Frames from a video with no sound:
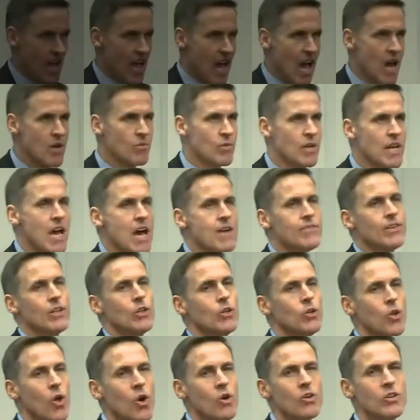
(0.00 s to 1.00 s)
And we have a
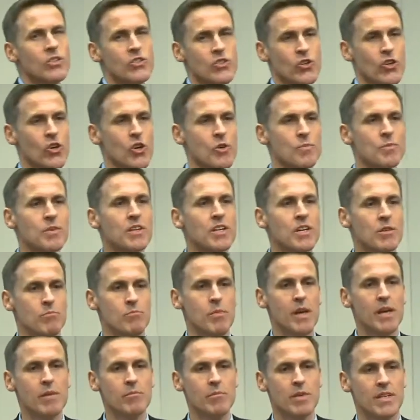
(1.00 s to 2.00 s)
long-term
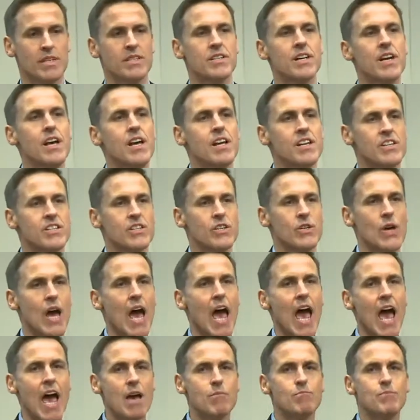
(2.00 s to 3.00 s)
commitment to
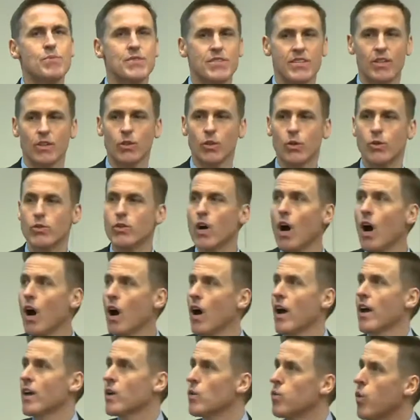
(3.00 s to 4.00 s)
absolute
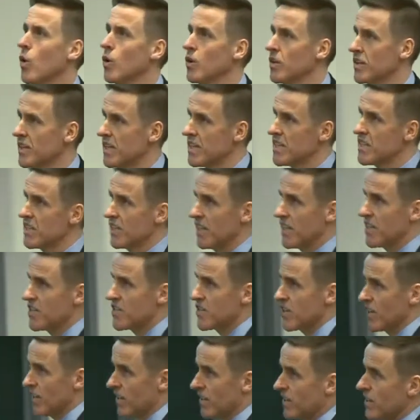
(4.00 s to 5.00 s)
high-quality
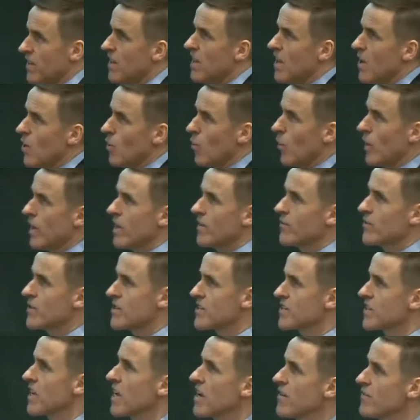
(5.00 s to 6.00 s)
teaching. We have
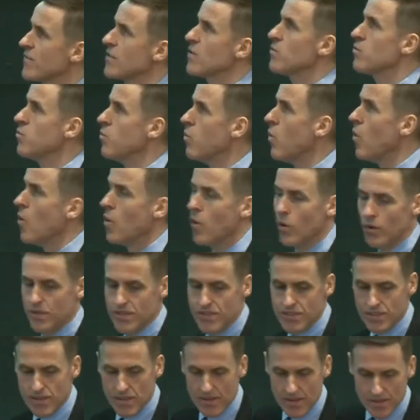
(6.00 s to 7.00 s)
received
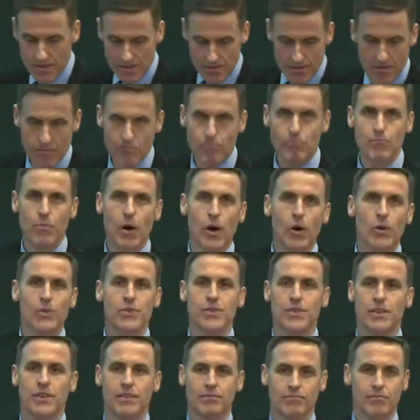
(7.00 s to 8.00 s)
awards
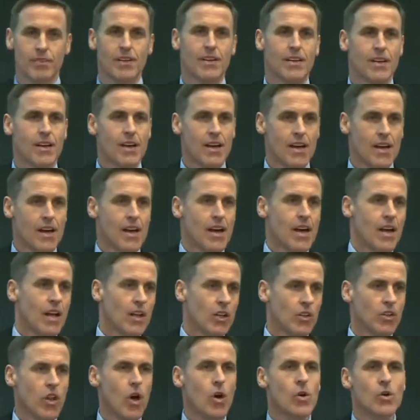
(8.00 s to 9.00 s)
both
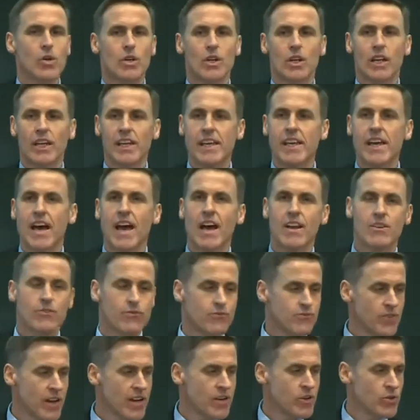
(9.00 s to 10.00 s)
locally and
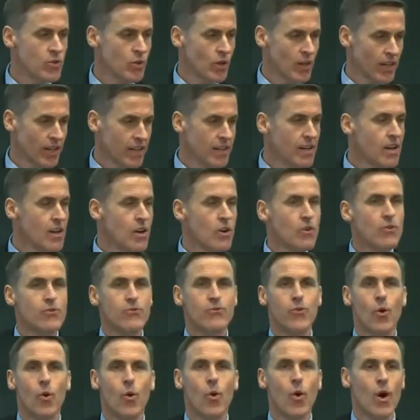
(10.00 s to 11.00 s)
federally
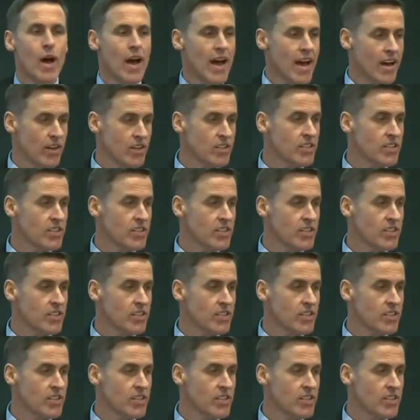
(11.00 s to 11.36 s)
for our